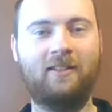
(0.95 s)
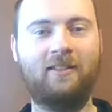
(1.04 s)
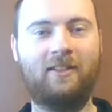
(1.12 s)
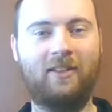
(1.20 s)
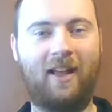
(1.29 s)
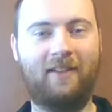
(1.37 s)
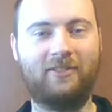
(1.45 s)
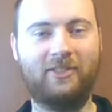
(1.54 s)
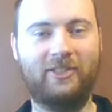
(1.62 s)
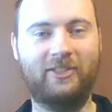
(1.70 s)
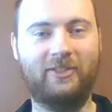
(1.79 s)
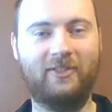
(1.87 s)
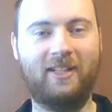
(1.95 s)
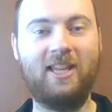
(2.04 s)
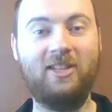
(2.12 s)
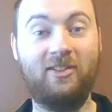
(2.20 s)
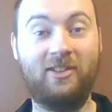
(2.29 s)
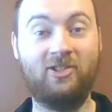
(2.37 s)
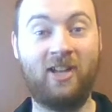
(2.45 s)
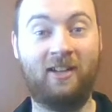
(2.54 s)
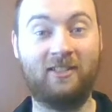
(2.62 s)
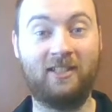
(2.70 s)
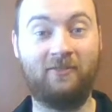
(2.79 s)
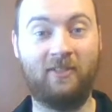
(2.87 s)
Good afternoon. Thank you,
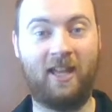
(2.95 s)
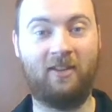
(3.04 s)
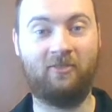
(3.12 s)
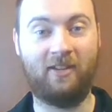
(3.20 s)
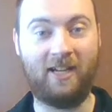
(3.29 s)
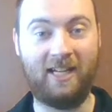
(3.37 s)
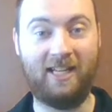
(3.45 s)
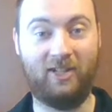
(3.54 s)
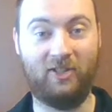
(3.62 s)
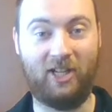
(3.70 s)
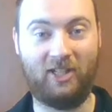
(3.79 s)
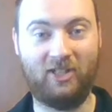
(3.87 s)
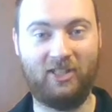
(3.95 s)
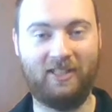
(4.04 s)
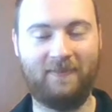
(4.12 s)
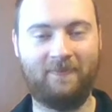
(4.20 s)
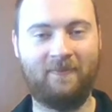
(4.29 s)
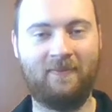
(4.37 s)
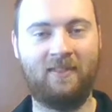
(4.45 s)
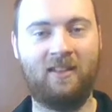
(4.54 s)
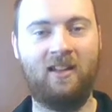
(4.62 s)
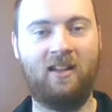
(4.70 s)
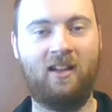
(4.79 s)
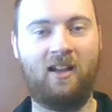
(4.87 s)
Chelsea, for that great introduction
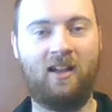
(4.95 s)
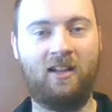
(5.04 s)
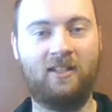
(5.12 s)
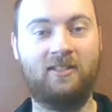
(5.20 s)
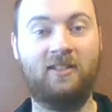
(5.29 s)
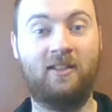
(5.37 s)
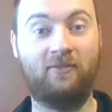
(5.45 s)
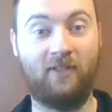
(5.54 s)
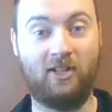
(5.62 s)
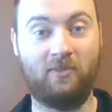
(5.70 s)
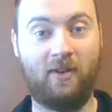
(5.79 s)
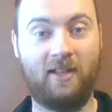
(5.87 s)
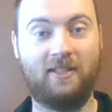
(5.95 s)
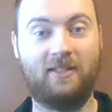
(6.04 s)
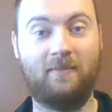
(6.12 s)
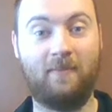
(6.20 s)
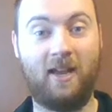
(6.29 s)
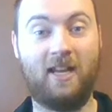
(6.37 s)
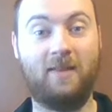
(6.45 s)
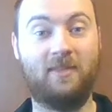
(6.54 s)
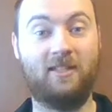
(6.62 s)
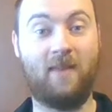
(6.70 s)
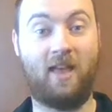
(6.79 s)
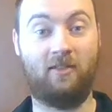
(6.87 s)
to the French press. My name
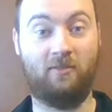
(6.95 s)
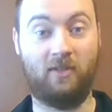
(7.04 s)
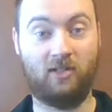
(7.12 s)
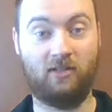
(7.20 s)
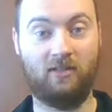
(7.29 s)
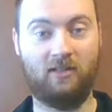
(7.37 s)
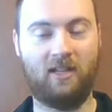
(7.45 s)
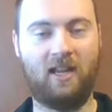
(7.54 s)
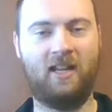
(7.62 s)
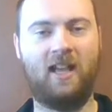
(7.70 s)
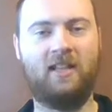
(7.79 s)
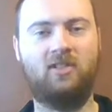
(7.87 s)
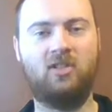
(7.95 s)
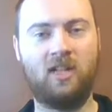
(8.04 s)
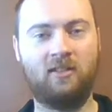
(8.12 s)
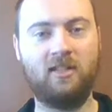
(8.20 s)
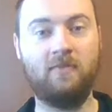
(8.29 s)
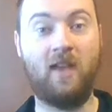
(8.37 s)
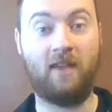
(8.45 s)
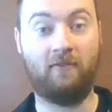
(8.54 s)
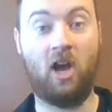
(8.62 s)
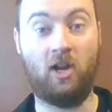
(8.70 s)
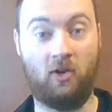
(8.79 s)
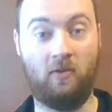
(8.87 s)
is Matthew Richard, and as Chelsea may have
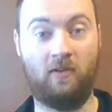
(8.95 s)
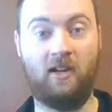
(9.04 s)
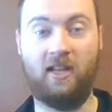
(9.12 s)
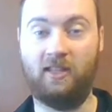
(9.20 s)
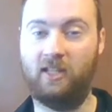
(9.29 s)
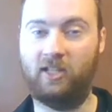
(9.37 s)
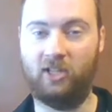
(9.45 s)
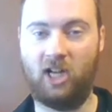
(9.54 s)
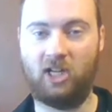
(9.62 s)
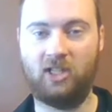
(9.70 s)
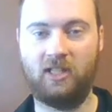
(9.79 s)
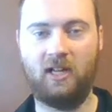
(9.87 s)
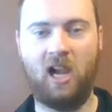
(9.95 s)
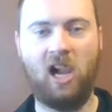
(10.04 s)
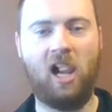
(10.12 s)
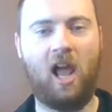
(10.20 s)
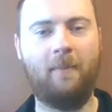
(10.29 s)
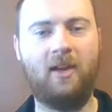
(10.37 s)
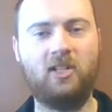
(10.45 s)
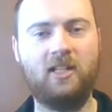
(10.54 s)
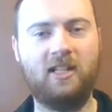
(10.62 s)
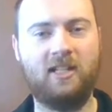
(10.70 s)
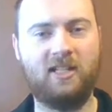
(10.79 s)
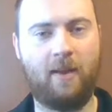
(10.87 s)
gone over in the introduction, I'm actually
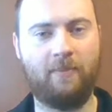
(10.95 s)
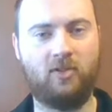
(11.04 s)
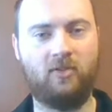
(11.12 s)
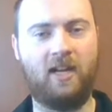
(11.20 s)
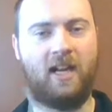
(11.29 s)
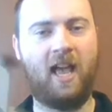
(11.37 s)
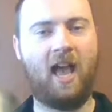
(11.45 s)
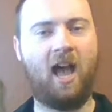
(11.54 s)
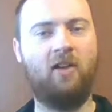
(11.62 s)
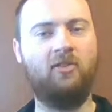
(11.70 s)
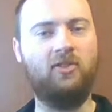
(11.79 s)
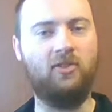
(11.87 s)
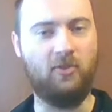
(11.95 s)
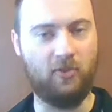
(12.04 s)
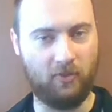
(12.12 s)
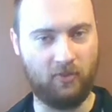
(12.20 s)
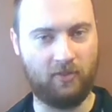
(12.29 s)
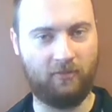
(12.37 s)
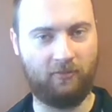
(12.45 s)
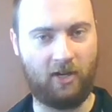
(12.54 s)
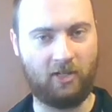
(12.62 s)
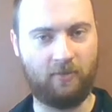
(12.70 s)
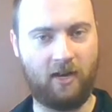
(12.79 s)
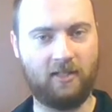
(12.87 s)
going to demonstrate how to use the
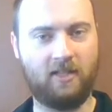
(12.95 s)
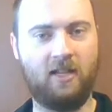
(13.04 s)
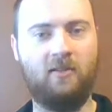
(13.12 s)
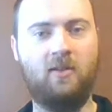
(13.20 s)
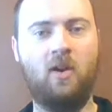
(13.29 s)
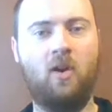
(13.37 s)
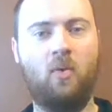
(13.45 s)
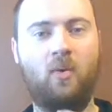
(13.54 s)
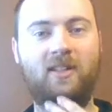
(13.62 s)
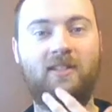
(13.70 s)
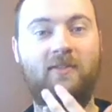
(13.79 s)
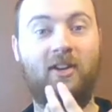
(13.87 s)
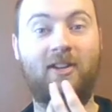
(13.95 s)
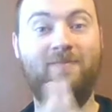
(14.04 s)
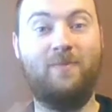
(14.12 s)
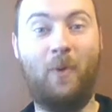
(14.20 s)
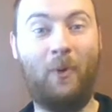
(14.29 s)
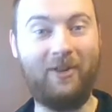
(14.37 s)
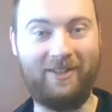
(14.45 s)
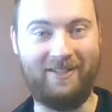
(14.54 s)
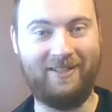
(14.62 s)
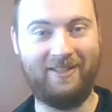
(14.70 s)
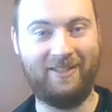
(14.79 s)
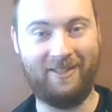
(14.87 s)
French press and what is very important
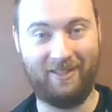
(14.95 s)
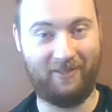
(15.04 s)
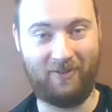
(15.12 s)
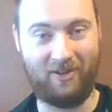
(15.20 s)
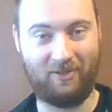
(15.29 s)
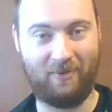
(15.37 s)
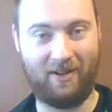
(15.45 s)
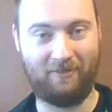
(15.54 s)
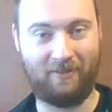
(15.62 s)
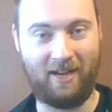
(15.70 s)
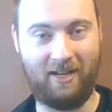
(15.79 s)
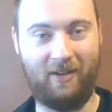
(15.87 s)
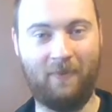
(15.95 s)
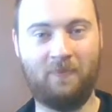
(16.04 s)
to this French press right here.